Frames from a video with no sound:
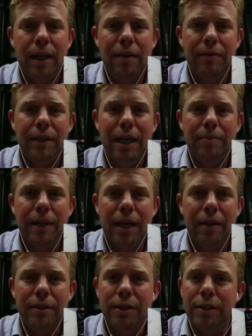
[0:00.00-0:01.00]
A lot of it came
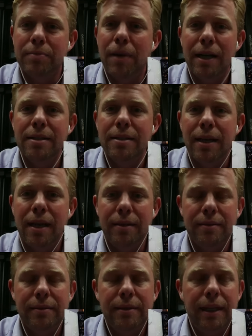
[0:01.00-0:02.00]
down to just mindset